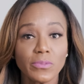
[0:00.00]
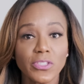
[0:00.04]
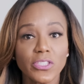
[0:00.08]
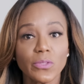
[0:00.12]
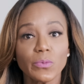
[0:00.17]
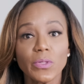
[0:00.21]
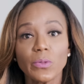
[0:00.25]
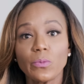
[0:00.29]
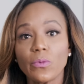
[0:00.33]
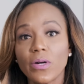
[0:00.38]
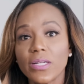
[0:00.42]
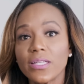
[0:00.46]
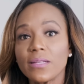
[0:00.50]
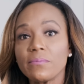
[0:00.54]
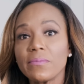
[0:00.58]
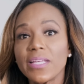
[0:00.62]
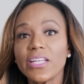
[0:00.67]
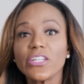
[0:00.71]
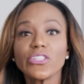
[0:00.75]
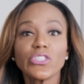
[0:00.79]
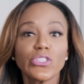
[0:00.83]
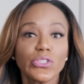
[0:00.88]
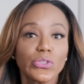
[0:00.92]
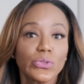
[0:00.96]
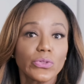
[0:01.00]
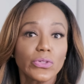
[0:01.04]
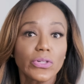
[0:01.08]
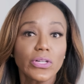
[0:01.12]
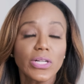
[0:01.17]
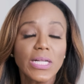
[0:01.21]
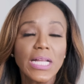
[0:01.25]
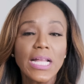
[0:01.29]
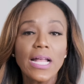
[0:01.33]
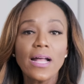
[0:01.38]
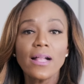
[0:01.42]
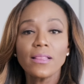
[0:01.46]
So we want to make
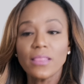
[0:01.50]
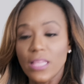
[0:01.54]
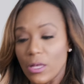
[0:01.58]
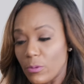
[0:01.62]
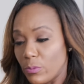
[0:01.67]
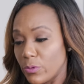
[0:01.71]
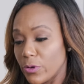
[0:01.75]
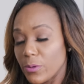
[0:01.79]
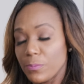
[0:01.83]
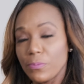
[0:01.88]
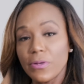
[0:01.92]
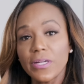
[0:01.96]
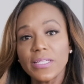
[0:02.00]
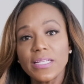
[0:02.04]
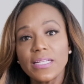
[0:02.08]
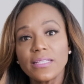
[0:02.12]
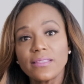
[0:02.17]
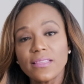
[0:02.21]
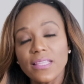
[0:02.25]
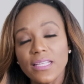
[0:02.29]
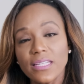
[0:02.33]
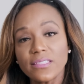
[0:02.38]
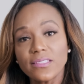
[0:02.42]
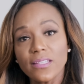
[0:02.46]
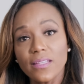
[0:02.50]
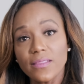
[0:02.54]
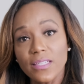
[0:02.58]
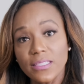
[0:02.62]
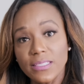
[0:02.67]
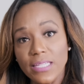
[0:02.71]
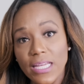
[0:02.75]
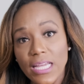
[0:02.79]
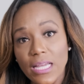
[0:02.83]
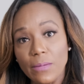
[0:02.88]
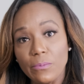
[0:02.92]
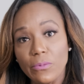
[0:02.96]
sure that we're putting things on the
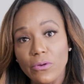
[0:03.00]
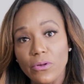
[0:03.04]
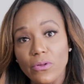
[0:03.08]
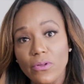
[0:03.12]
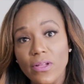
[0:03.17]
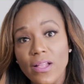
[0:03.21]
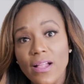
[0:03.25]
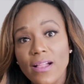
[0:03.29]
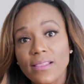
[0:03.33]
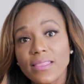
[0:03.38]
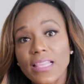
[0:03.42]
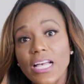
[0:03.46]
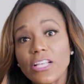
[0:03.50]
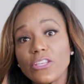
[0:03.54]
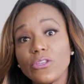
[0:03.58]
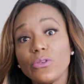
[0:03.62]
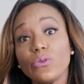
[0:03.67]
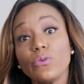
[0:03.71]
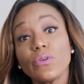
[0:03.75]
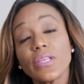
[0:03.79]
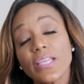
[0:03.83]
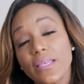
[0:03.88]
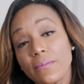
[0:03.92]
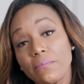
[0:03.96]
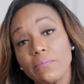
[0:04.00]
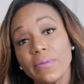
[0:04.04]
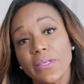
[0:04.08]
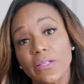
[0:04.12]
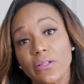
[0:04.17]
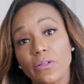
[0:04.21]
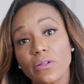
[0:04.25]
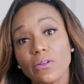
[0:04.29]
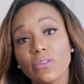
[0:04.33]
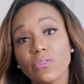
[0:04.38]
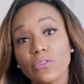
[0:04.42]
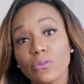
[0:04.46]
table that you can
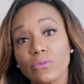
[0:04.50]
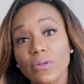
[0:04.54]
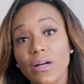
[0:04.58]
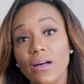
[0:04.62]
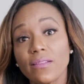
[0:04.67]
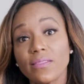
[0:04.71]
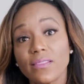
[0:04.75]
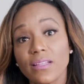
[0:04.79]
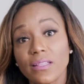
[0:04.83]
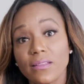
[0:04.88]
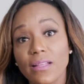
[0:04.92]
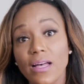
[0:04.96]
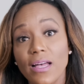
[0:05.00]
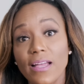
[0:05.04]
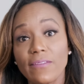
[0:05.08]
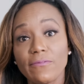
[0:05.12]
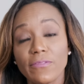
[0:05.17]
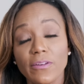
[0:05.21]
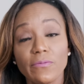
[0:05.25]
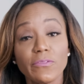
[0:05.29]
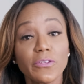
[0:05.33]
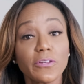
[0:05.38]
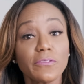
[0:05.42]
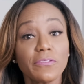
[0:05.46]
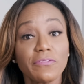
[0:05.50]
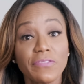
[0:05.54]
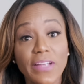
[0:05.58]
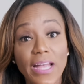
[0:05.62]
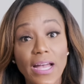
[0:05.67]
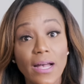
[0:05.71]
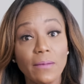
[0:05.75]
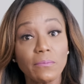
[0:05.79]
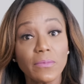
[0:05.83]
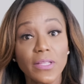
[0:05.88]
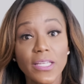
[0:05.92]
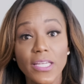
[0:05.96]
build throughout the life of your
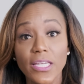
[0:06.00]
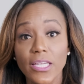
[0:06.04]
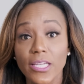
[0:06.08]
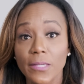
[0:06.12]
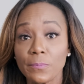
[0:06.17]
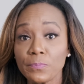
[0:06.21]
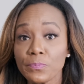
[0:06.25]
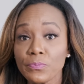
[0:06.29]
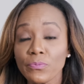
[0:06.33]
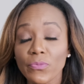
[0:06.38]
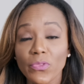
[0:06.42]
family